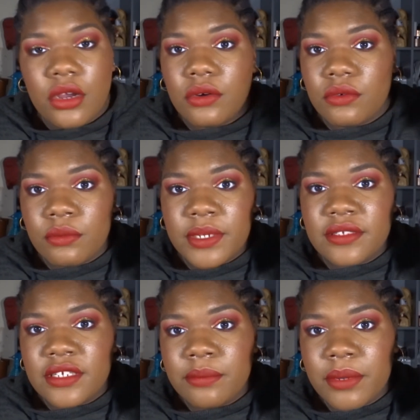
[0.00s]

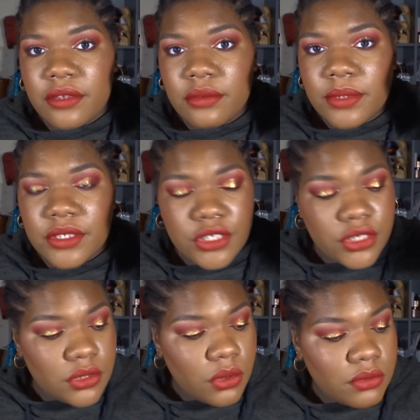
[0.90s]
romantic powder
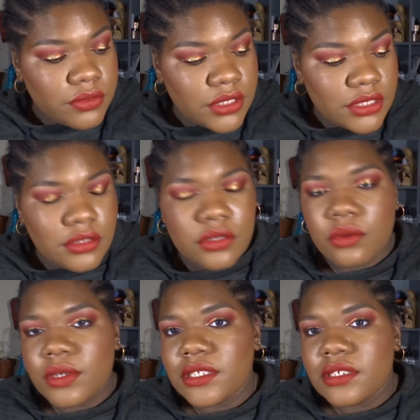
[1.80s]
blush over it,
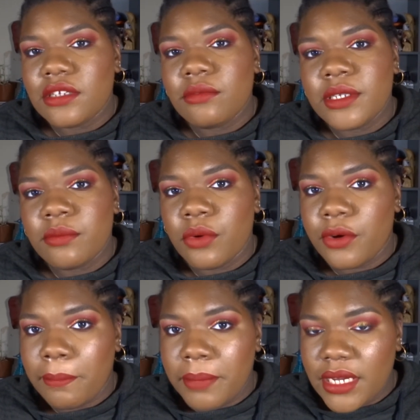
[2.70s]
so it's a little bit
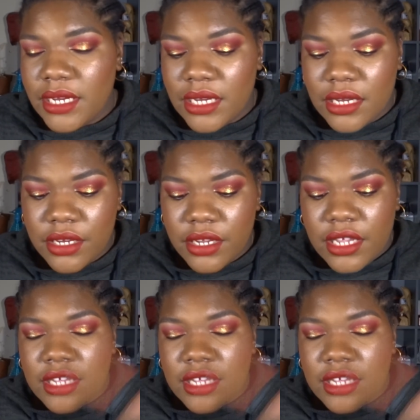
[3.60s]
more pinky.